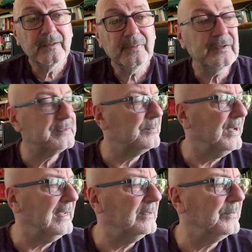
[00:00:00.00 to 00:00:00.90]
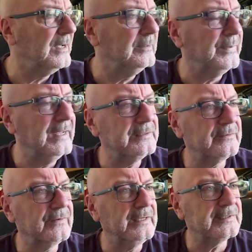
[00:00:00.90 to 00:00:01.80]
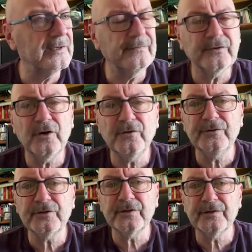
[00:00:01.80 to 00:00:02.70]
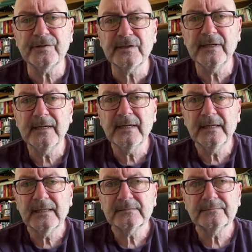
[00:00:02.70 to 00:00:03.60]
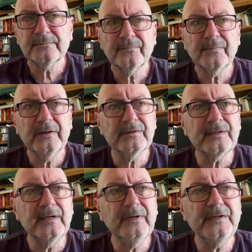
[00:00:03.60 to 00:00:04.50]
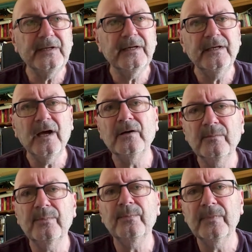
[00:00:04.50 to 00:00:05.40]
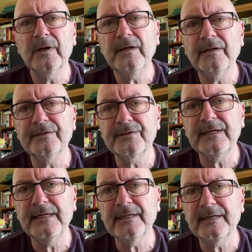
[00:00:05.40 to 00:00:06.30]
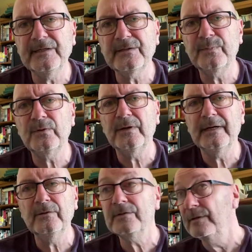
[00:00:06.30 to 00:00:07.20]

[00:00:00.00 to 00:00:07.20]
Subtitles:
Because the punk bands are very self-conscious. It was like meeting a young teenage boy who's